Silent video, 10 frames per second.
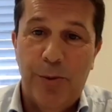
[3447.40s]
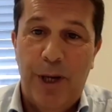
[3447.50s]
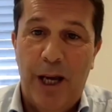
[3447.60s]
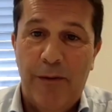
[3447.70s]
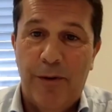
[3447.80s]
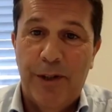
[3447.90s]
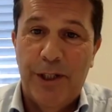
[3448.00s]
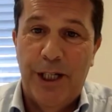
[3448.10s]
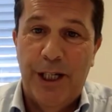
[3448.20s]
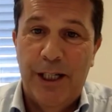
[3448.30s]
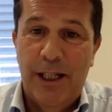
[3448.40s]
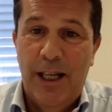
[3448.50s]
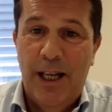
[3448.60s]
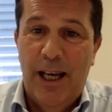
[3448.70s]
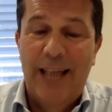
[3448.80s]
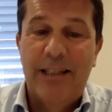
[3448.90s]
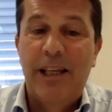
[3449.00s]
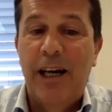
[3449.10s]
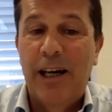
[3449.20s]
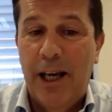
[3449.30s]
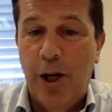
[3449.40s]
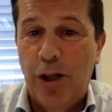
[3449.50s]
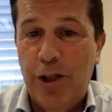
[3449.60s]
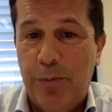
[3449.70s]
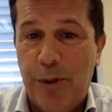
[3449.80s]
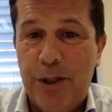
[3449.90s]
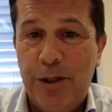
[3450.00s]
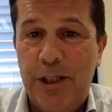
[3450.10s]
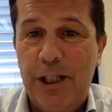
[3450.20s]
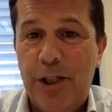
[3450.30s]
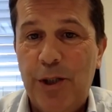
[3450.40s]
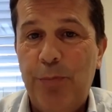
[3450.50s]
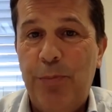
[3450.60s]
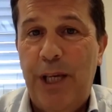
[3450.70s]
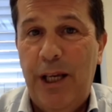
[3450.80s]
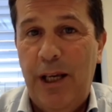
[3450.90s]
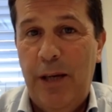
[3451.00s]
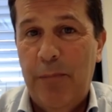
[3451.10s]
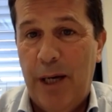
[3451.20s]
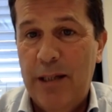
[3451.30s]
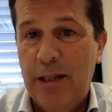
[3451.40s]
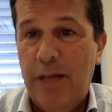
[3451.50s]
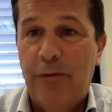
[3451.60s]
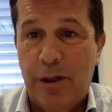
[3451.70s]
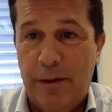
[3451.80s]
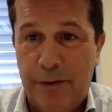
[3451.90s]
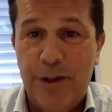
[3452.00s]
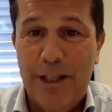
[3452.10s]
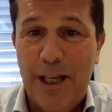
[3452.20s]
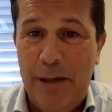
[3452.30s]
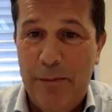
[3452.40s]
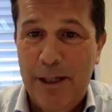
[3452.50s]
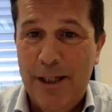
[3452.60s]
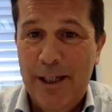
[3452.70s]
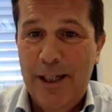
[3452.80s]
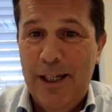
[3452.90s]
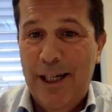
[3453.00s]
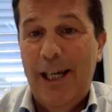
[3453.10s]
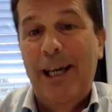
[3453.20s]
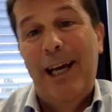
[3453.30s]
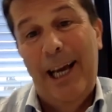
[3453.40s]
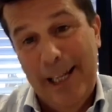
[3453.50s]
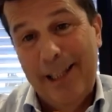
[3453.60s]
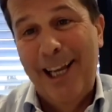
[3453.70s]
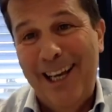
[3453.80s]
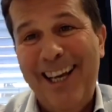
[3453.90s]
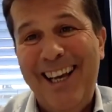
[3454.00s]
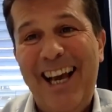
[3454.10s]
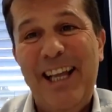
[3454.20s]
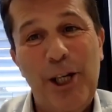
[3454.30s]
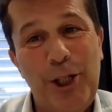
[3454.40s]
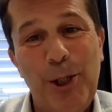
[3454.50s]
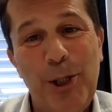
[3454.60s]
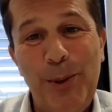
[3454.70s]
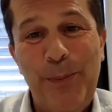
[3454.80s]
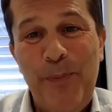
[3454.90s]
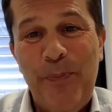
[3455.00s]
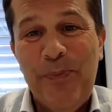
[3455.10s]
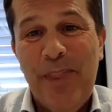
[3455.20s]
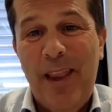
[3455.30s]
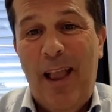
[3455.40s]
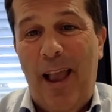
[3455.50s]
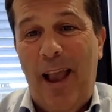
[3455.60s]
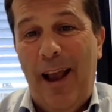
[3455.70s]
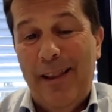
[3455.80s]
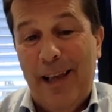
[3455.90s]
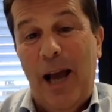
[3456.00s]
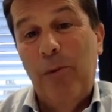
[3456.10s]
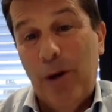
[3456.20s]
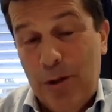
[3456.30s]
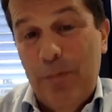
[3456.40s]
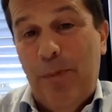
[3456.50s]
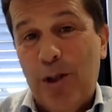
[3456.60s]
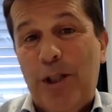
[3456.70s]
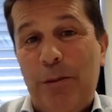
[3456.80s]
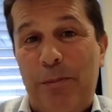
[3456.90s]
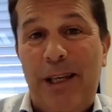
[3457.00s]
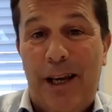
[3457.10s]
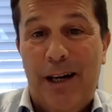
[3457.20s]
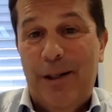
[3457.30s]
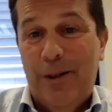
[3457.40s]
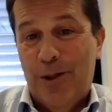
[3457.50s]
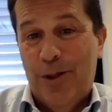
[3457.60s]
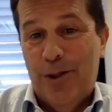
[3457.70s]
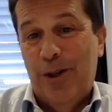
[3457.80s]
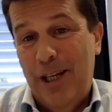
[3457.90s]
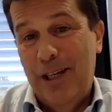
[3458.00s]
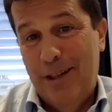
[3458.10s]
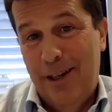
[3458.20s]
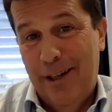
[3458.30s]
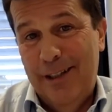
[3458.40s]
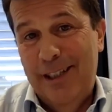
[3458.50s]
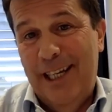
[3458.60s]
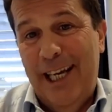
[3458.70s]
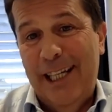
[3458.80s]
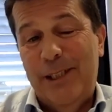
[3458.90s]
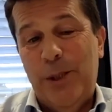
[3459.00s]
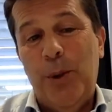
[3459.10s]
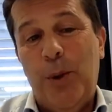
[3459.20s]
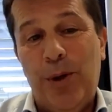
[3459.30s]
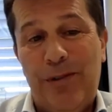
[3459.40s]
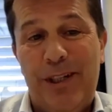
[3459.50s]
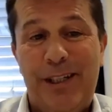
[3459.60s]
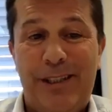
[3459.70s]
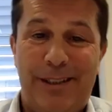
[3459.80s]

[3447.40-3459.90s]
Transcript: we have over there. Last year, I got the opportunity to be in Pakistan for the first time uh, at at the show. And I was supposed to be there also this year and to cover